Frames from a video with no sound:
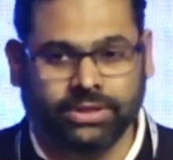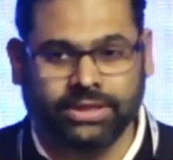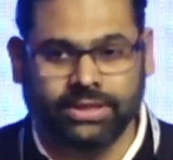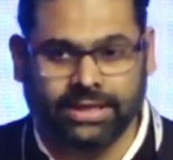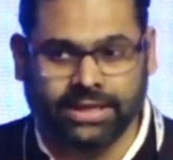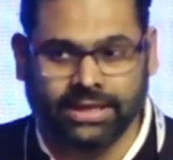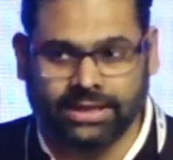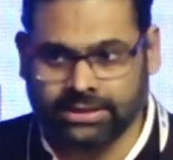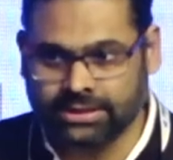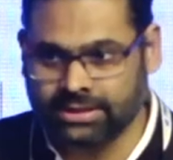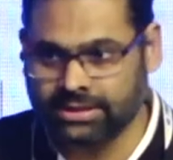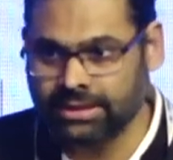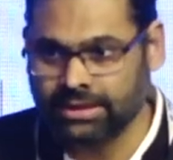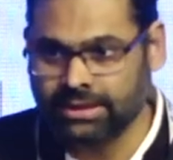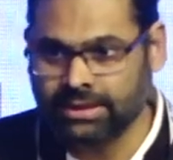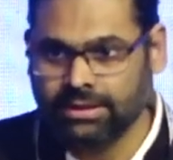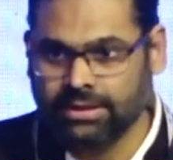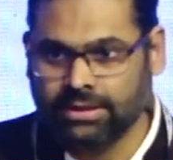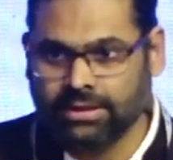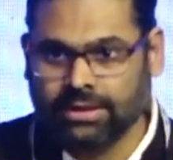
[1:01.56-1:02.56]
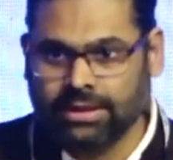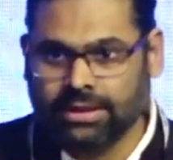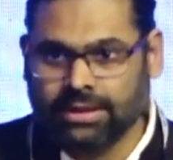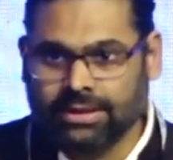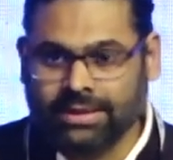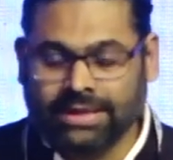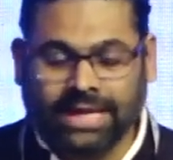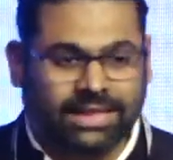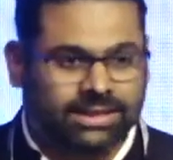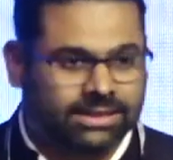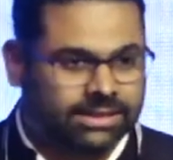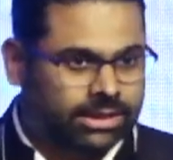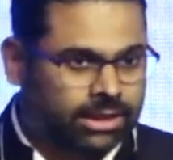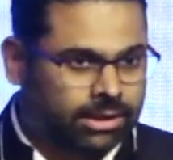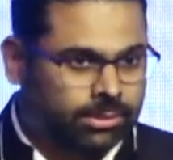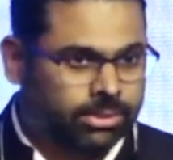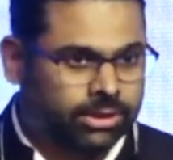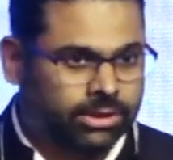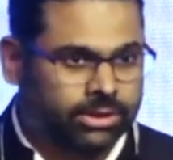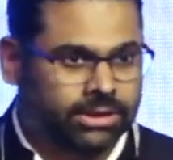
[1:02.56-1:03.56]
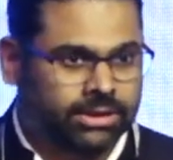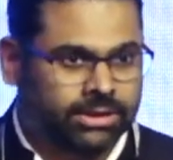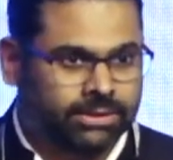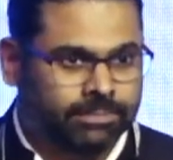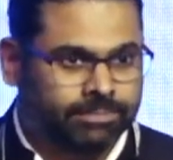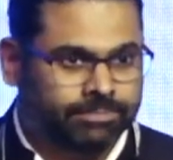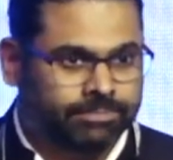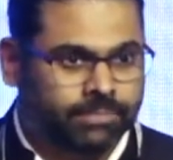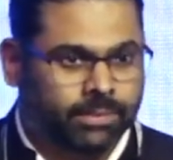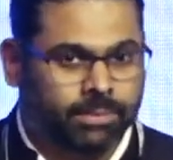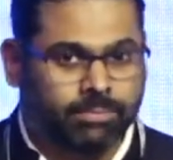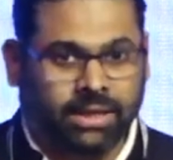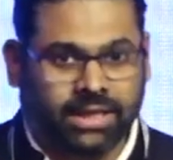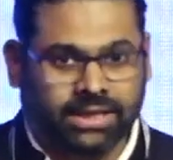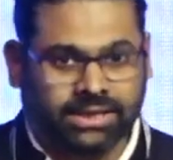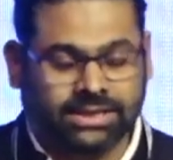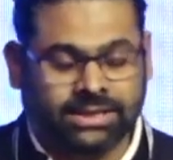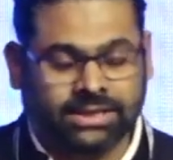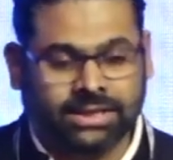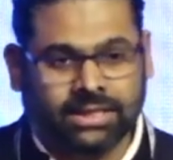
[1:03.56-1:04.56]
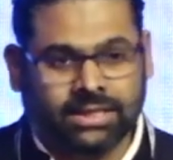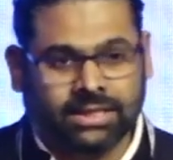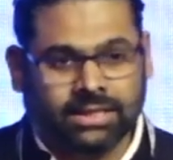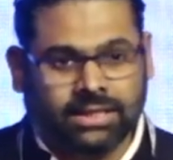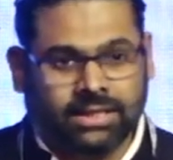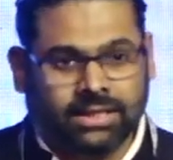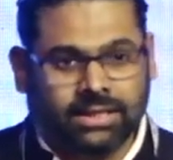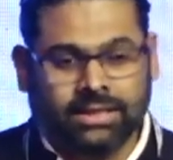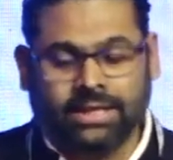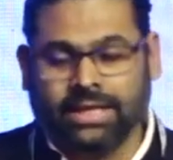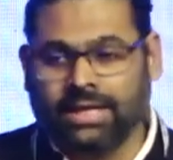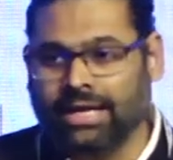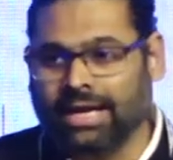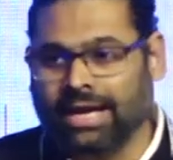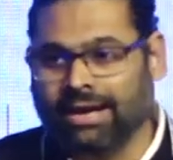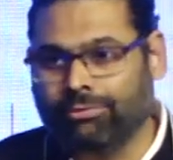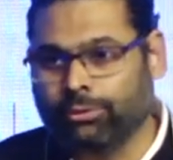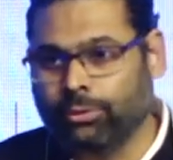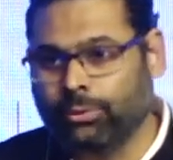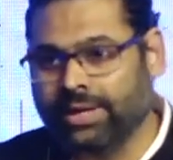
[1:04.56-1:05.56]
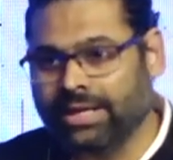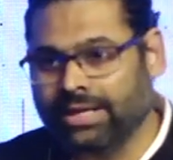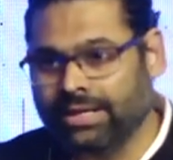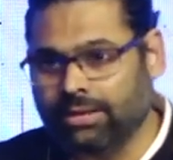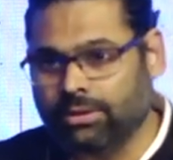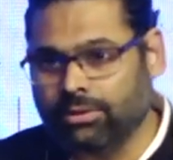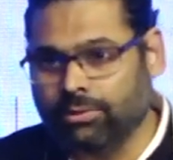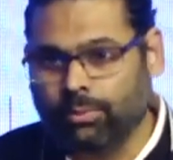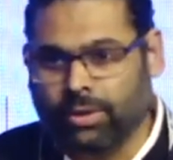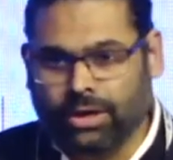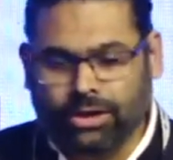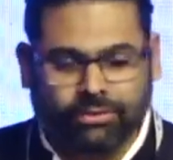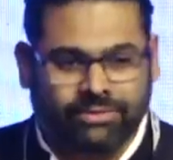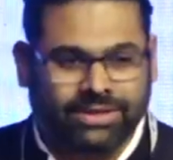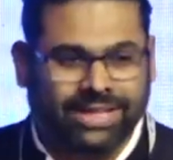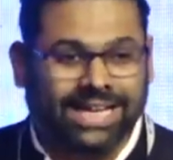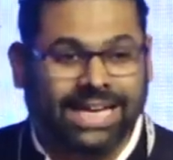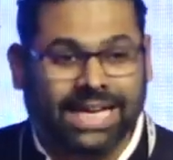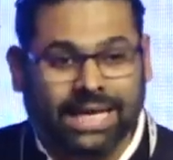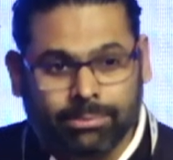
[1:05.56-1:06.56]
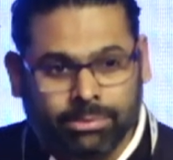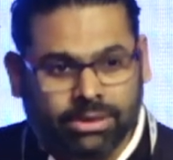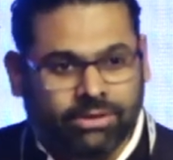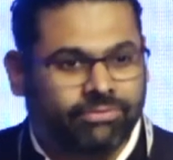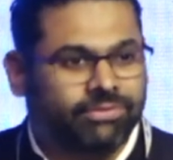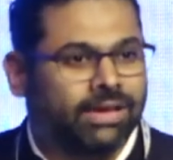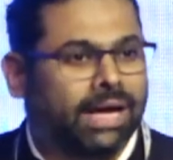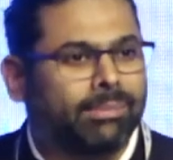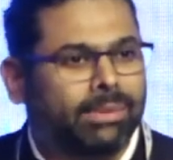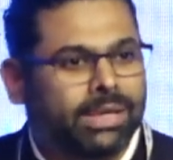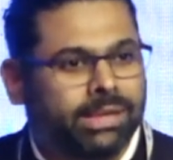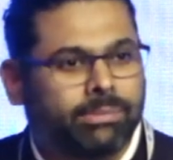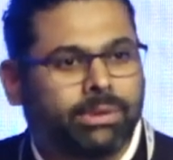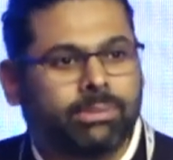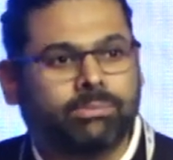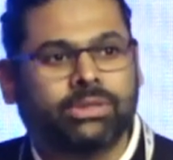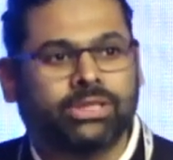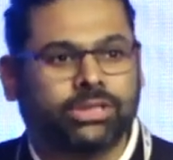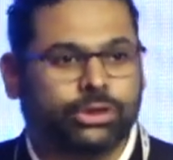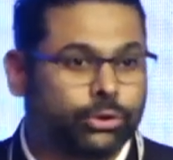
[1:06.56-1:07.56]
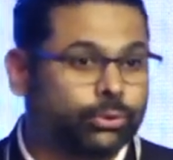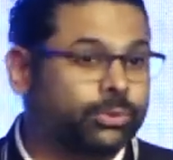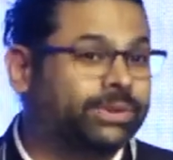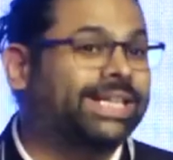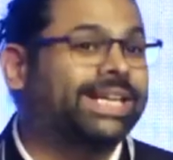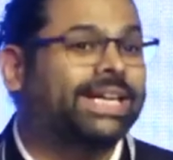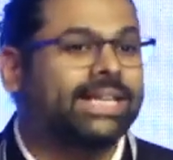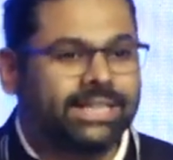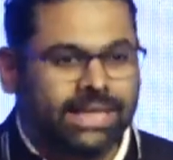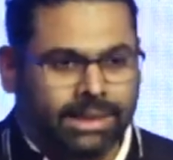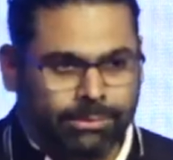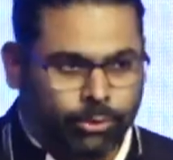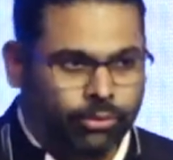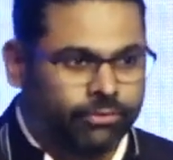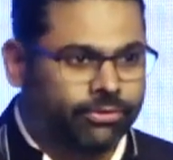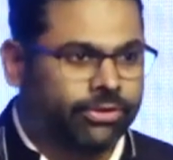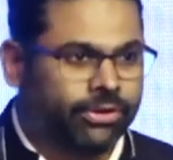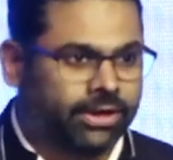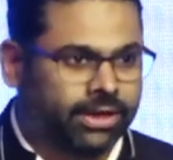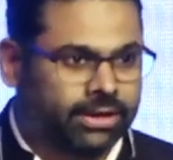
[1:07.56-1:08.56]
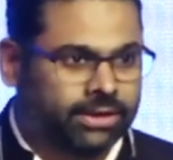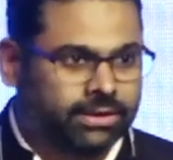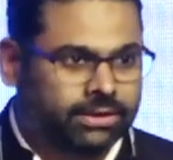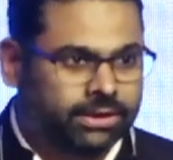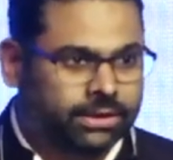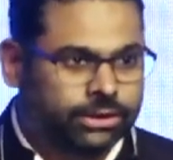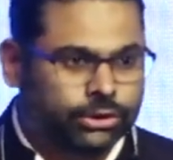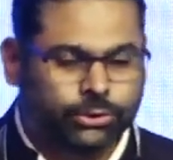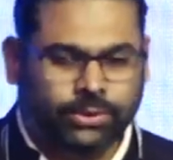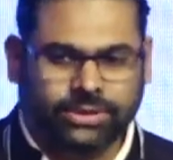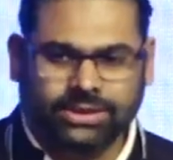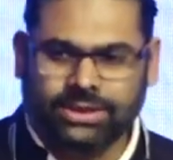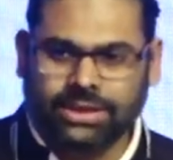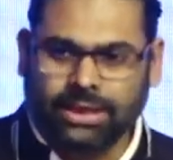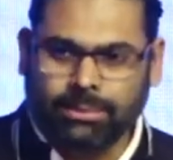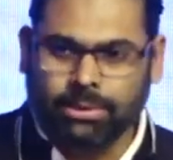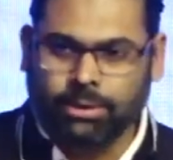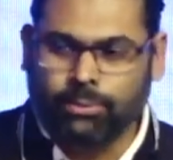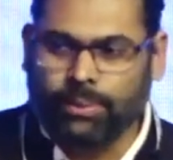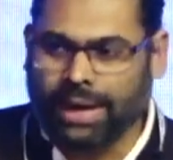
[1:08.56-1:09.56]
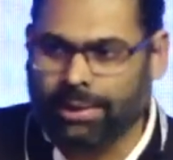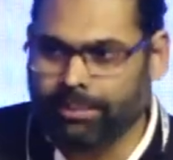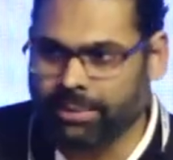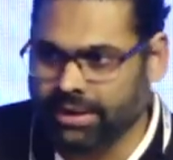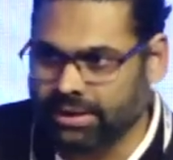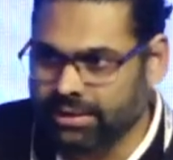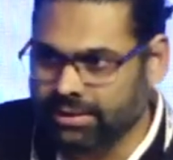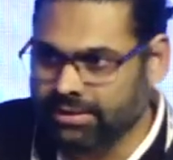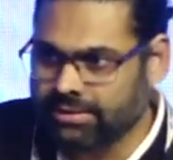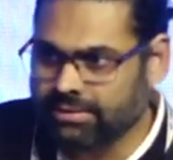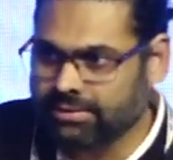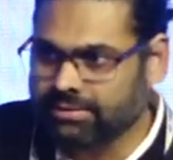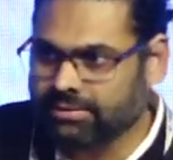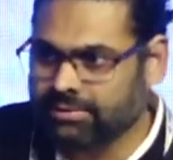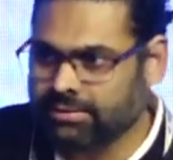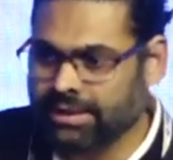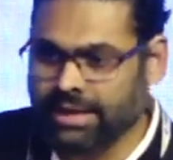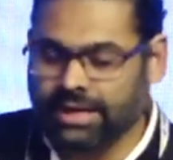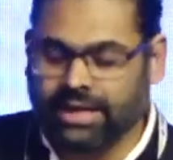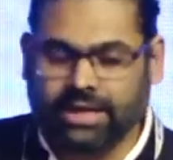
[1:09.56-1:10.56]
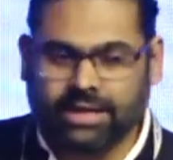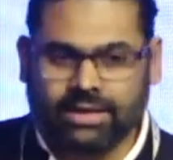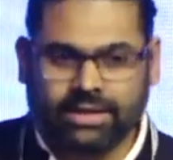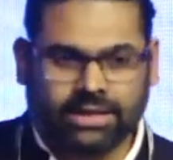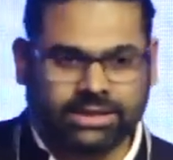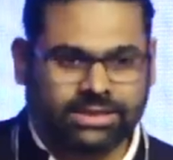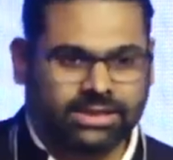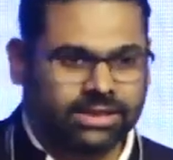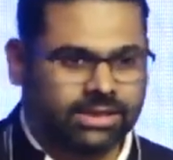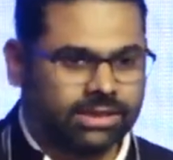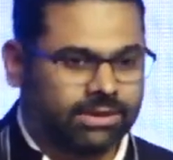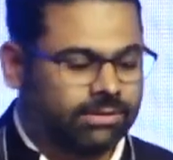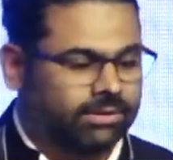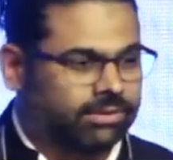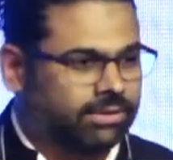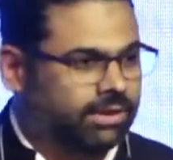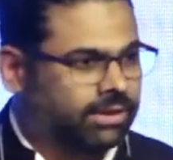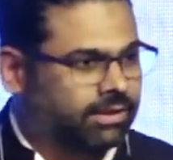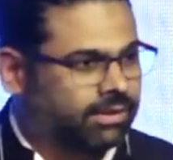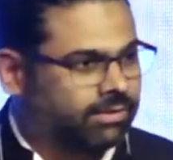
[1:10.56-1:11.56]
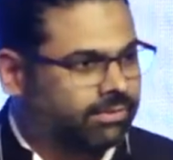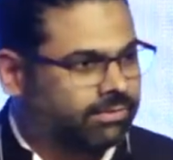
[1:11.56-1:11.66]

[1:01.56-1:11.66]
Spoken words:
days. That's a burden. Plus, they have to get one of the able family members to take them over there. So it's a double whammy. It's a